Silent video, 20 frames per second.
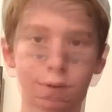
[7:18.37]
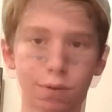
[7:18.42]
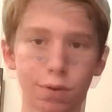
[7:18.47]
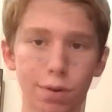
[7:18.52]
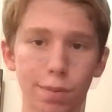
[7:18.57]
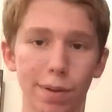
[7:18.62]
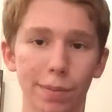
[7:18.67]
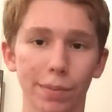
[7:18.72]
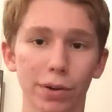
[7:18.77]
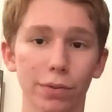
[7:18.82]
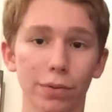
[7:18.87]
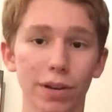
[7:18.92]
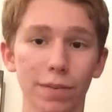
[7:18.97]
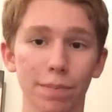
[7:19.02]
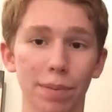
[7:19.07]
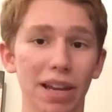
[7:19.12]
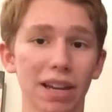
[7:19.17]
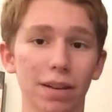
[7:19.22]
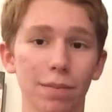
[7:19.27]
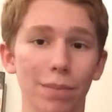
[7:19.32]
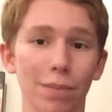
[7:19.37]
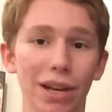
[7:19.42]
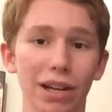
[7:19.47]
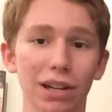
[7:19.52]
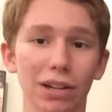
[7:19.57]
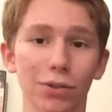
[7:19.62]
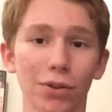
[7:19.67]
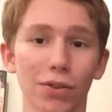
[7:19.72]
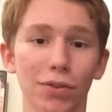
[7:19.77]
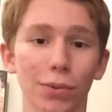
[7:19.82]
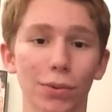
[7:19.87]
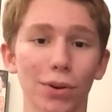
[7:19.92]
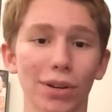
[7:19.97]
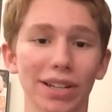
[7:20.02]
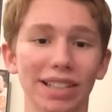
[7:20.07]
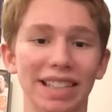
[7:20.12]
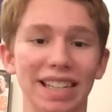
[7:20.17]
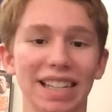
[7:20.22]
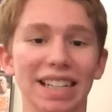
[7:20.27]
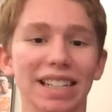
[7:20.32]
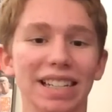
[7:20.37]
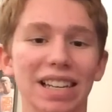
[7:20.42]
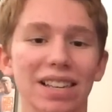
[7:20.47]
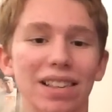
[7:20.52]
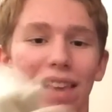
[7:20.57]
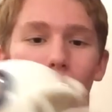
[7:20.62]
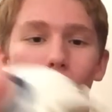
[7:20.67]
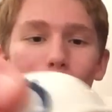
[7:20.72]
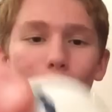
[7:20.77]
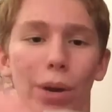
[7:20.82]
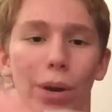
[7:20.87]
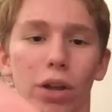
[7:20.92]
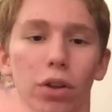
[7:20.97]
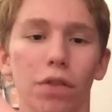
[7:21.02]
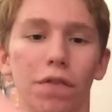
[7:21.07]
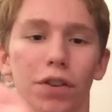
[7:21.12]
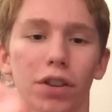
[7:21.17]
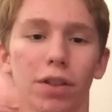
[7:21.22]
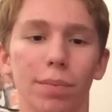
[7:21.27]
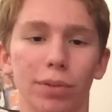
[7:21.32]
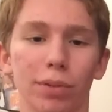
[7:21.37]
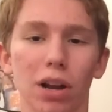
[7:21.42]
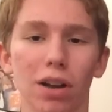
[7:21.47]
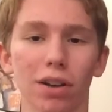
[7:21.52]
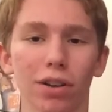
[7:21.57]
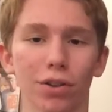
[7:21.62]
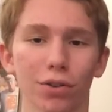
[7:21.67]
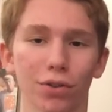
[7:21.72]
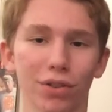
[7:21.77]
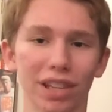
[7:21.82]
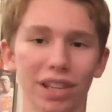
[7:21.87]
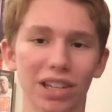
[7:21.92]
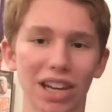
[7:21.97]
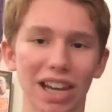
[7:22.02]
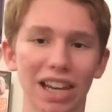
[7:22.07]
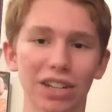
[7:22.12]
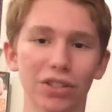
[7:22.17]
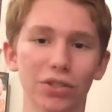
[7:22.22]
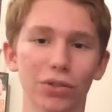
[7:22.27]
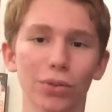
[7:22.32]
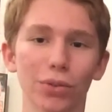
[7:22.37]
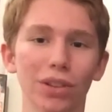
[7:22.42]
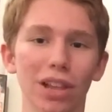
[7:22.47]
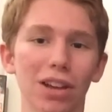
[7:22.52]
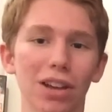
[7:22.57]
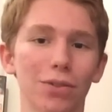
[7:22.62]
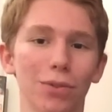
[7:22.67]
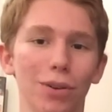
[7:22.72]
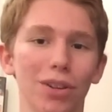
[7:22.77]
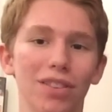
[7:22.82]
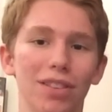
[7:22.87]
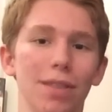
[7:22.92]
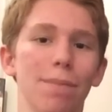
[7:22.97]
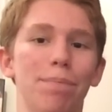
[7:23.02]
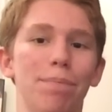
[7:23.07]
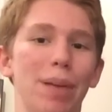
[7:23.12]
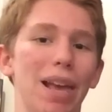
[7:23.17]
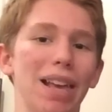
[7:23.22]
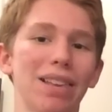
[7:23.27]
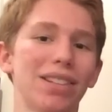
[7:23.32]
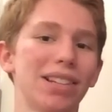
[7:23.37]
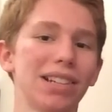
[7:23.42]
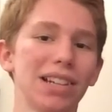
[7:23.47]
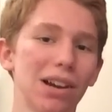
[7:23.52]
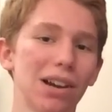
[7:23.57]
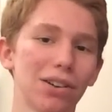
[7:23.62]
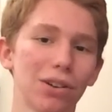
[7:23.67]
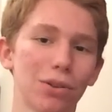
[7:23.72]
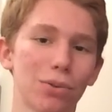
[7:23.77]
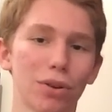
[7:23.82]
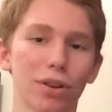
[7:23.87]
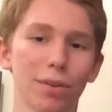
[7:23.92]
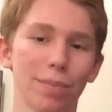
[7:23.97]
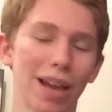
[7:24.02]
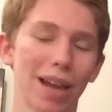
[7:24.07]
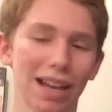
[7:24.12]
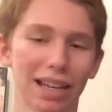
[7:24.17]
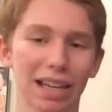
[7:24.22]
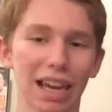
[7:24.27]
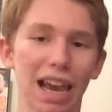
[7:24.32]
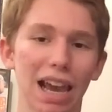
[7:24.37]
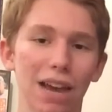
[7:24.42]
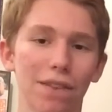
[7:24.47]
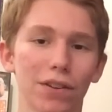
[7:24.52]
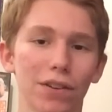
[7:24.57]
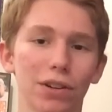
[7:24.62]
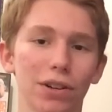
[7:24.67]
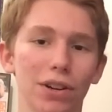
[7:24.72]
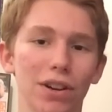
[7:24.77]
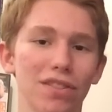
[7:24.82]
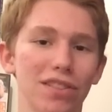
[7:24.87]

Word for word: Remember when Peyton Manning was throwing TDs at will for the Broncos and Andrew Luck was the best young quarterback ever?